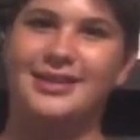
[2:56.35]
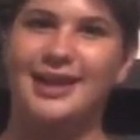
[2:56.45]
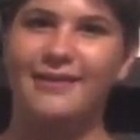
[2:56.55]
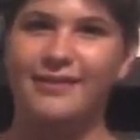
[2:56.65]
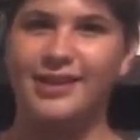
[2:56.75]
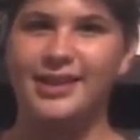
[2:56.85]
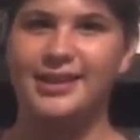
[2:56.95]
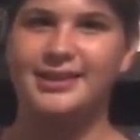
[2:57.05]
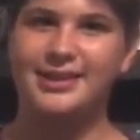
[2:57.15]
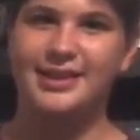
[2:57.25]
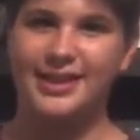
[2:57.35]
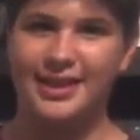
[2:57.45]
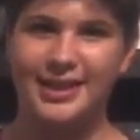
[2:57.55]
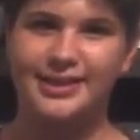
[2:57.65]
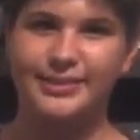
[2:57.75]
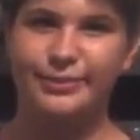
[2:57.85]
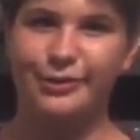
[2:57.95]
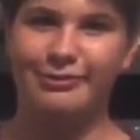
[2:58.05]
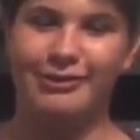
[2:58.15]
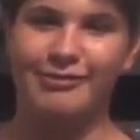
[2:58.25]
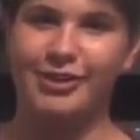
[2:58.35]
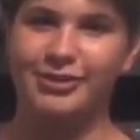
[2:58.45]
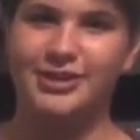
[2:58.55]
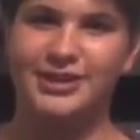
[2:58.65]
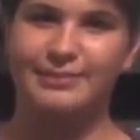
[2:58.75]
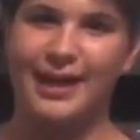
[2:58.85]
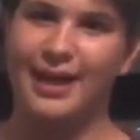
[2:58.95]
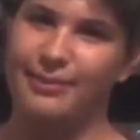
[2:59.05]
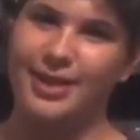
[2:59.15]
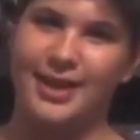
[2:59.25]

definitely isn't a kid's movie, even though it's Batman.